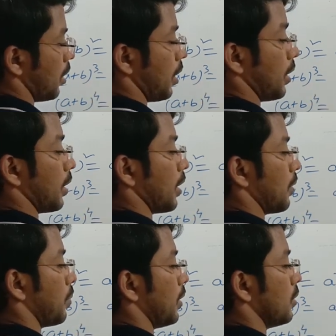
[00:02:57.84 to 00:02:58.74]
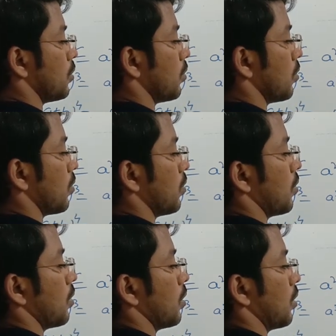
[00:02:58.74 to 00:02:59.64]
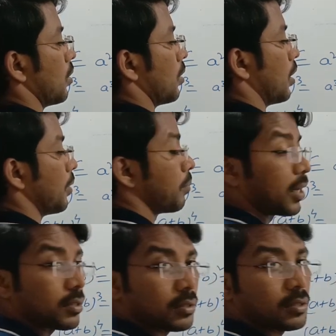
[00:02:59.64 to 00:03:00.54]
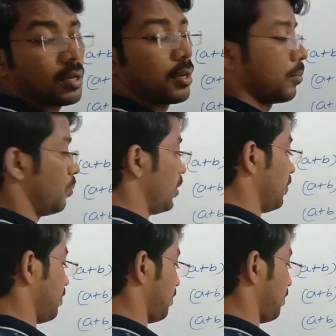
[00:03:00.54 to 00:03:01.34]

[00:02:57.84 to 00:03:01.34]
and a into a plus b.